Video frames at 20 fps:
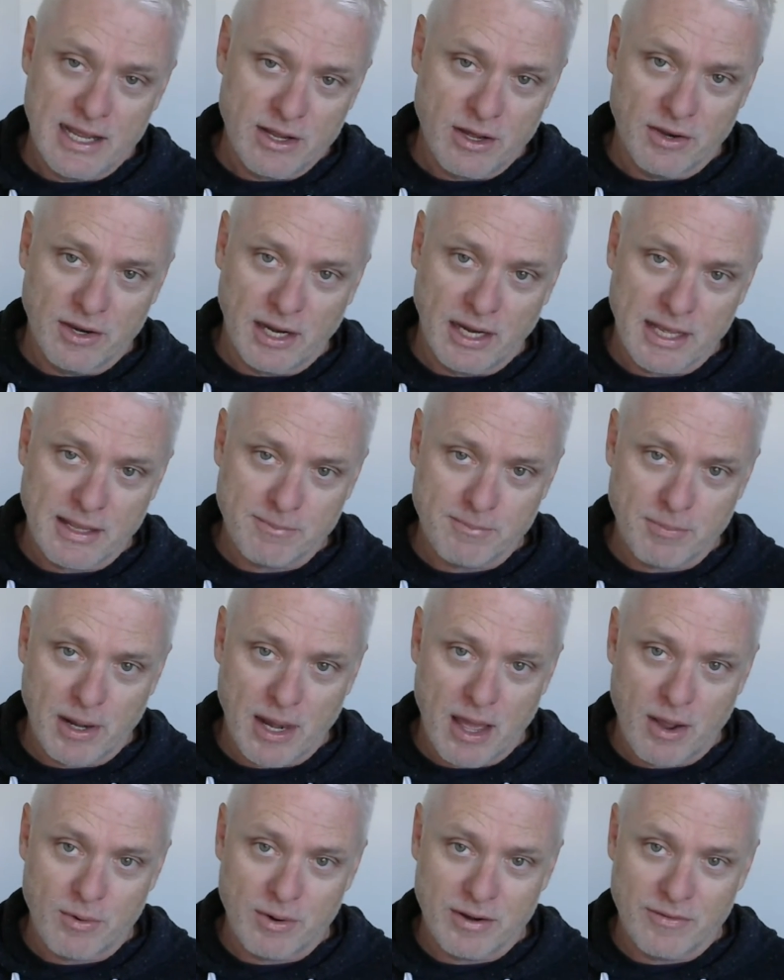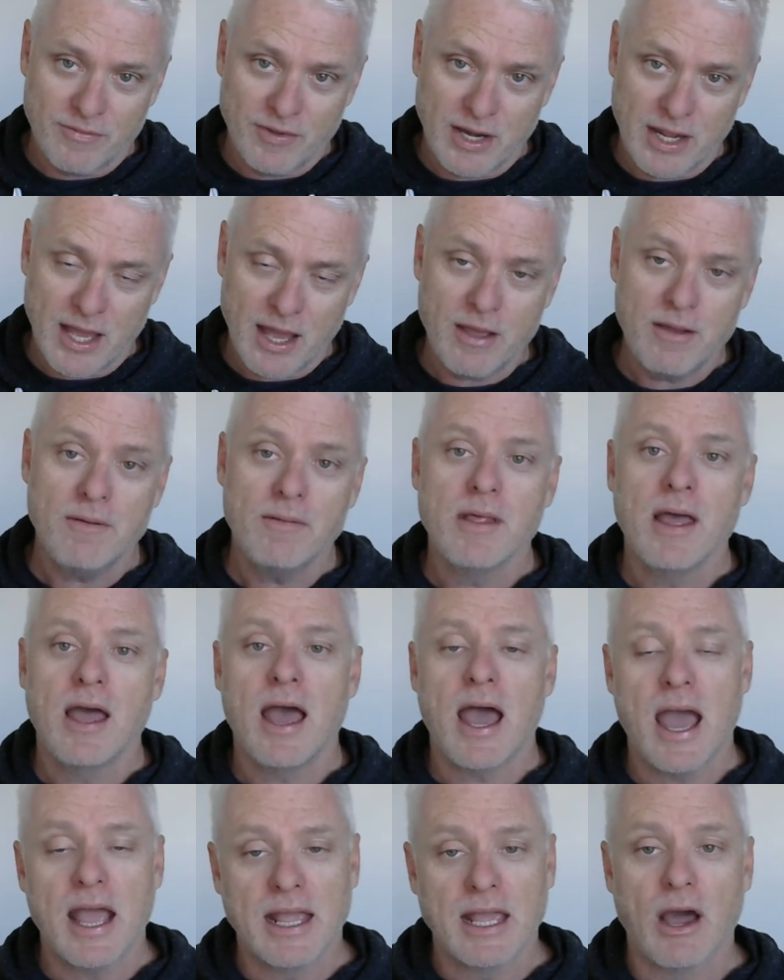Click on the link below in the
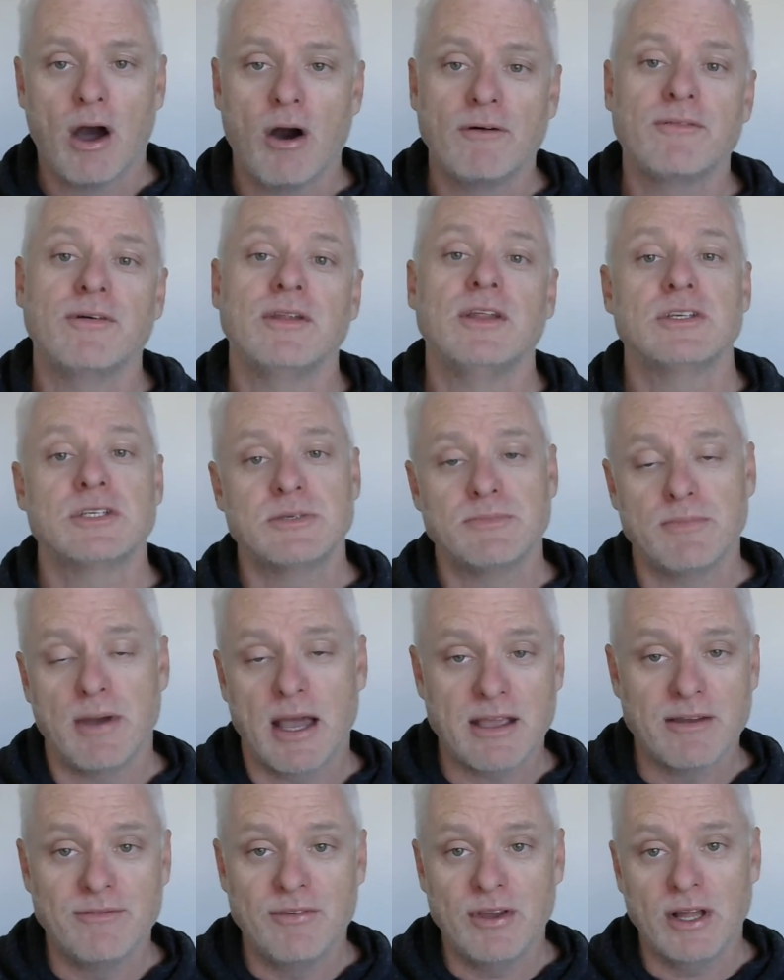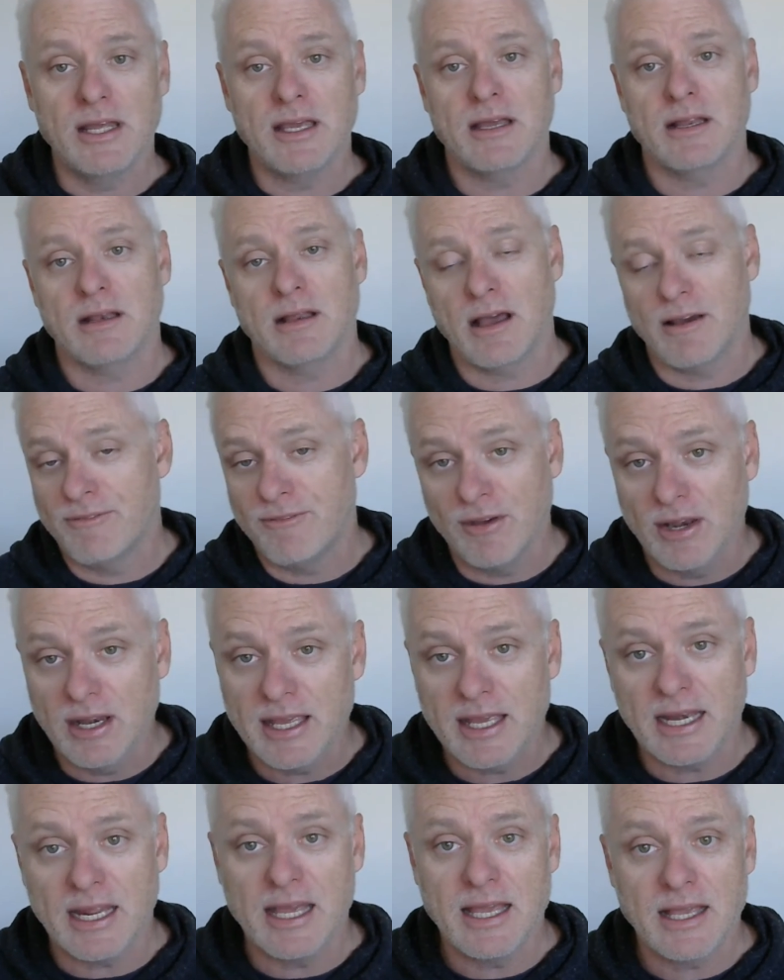video and go off and you make
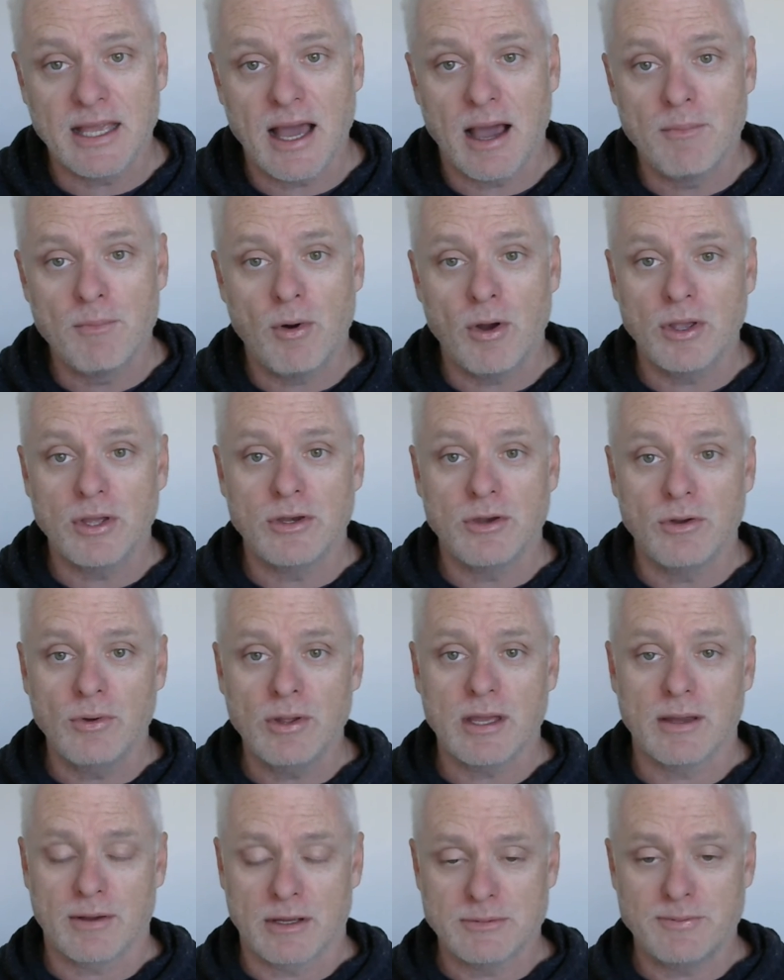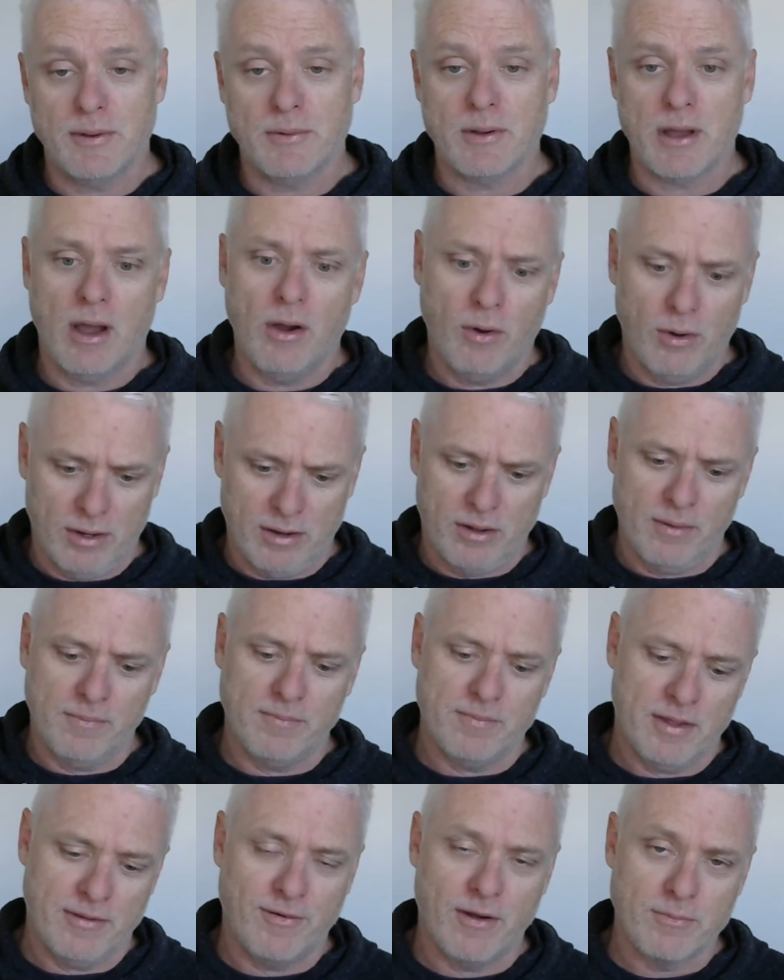affiliate income while you're doing it. Because people
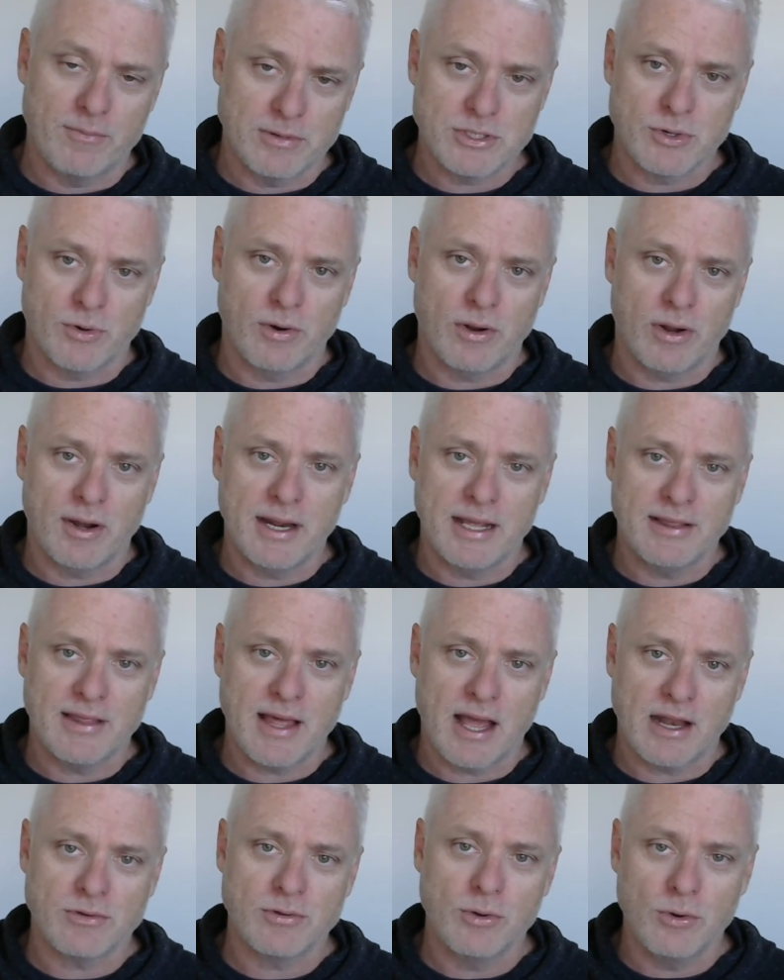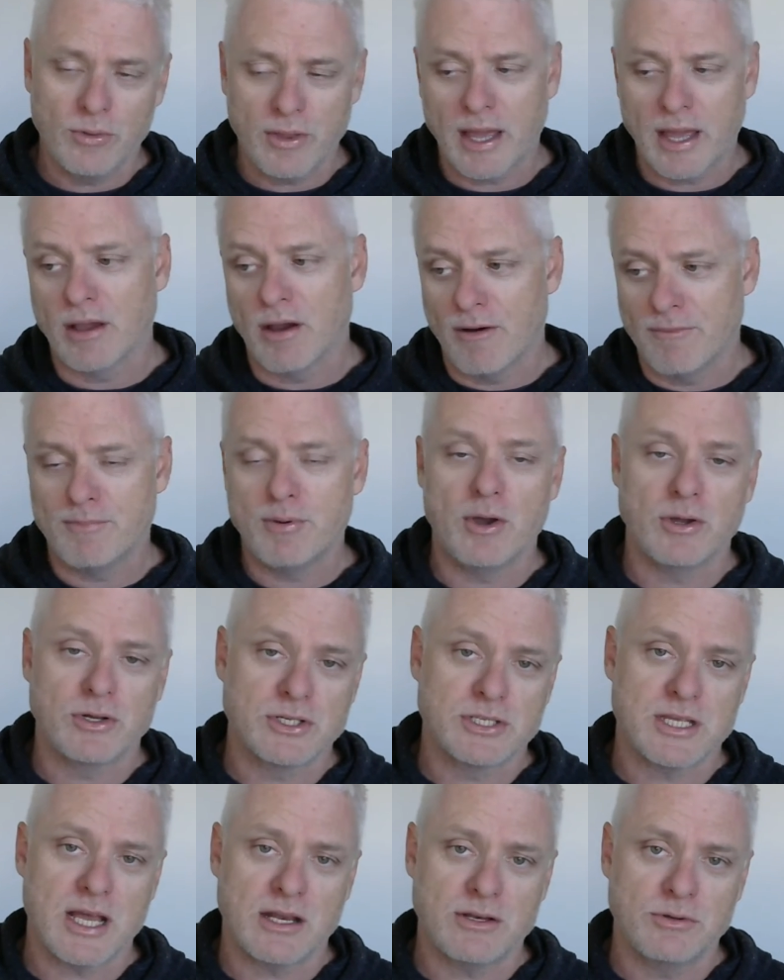go, oh, if I'm restoring, I need that tool. They go,
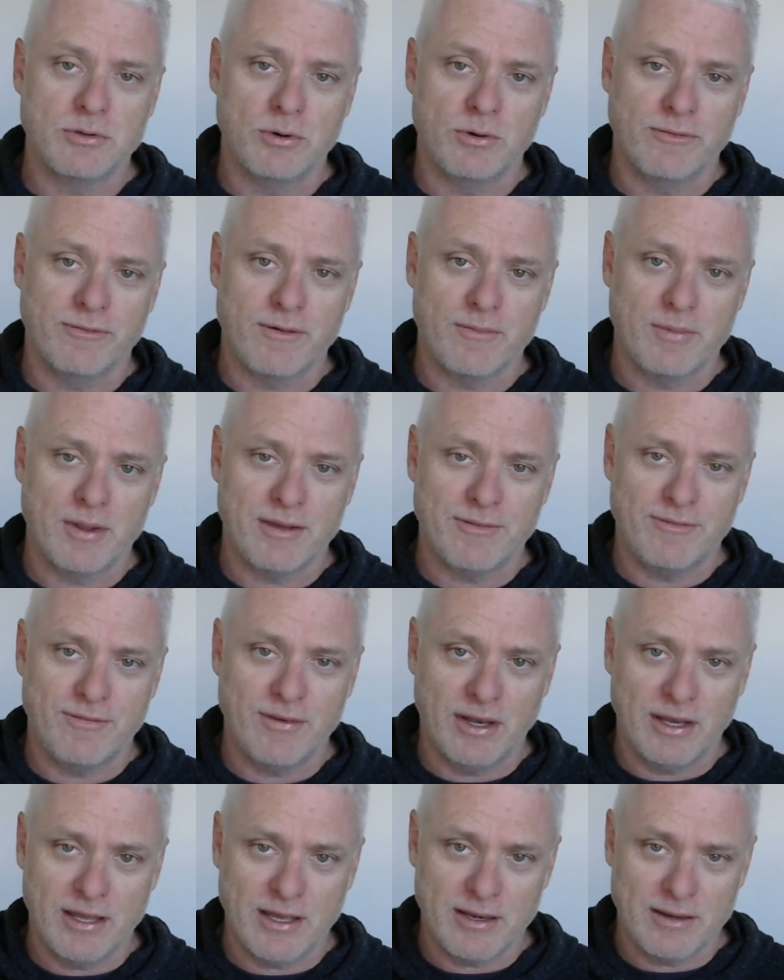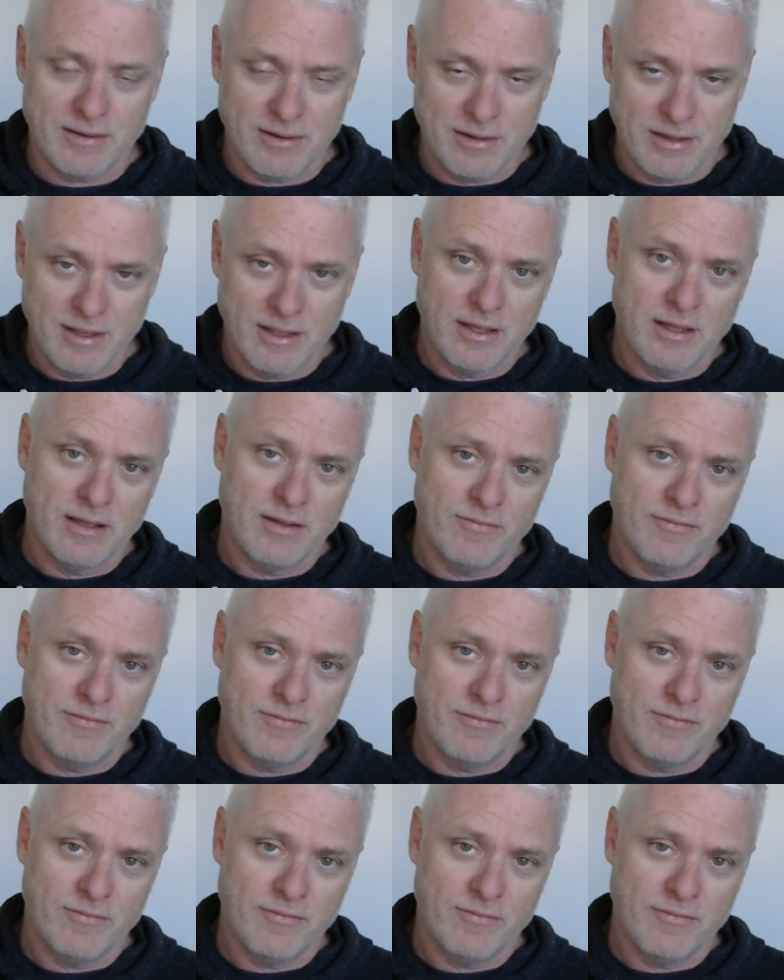purchase that tool from the affiliate